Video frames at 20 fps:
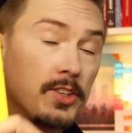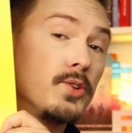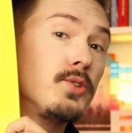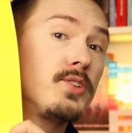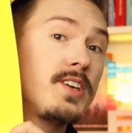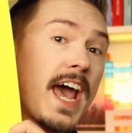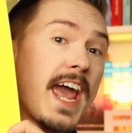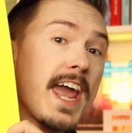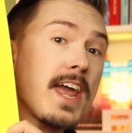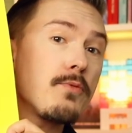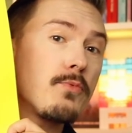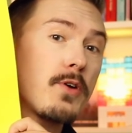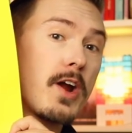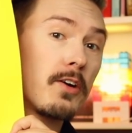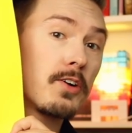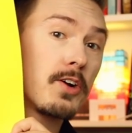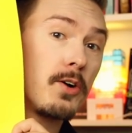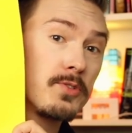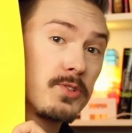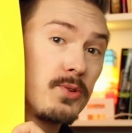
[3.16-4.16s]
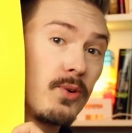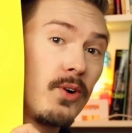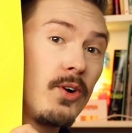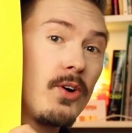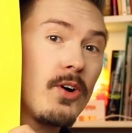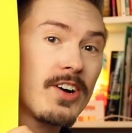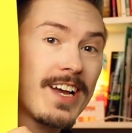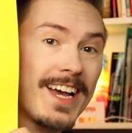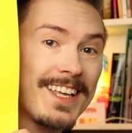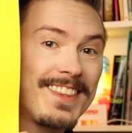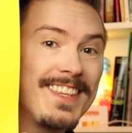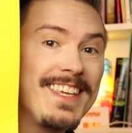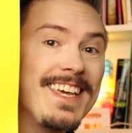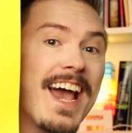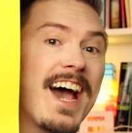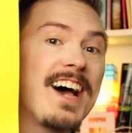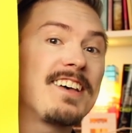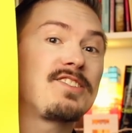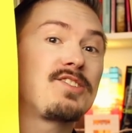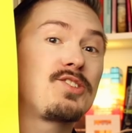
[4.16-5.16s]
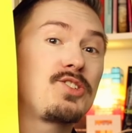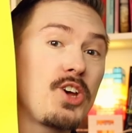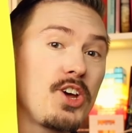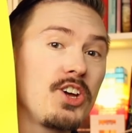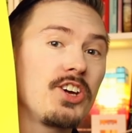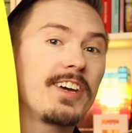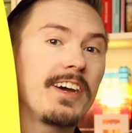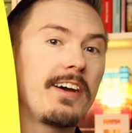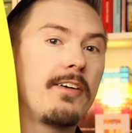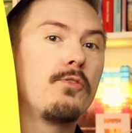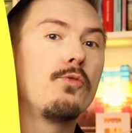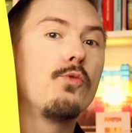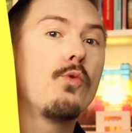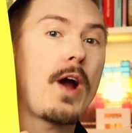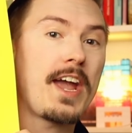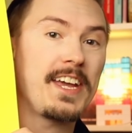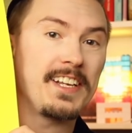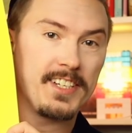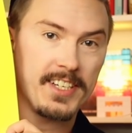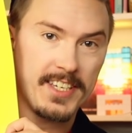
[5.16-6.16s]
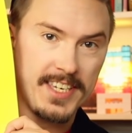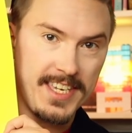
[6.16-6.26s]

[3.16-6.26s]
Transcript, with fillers: Today we are going to look at the async await